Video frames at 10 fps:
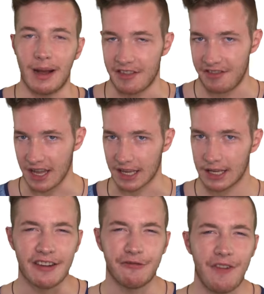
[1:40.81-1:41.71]
might think.
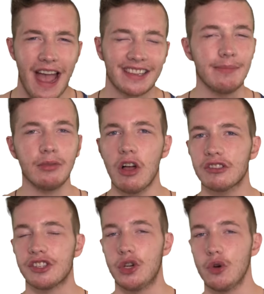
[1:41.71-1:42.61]
In fact, they
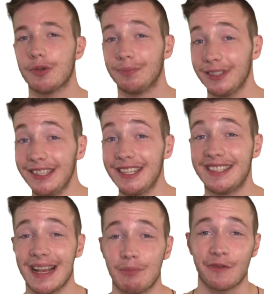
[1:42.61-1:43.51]
belong to two completely
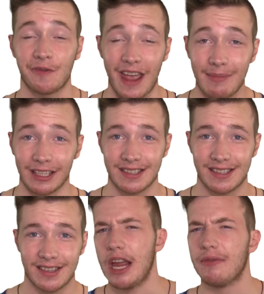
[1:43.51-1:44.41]
separate
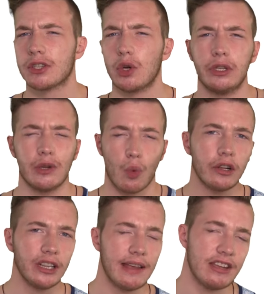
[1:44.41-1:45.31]
families, and there's only
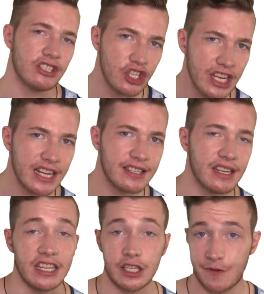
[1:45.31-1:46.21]
one living
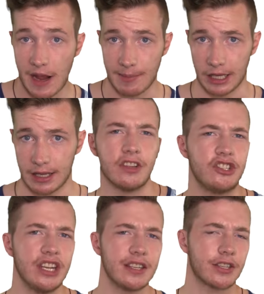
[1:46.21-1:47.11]
genus in each family. The
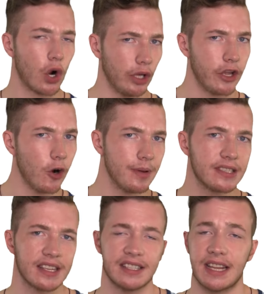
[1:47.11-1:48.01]
genus
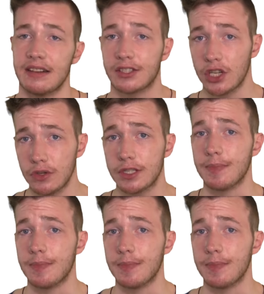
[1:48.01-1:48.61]
Coleopis contains two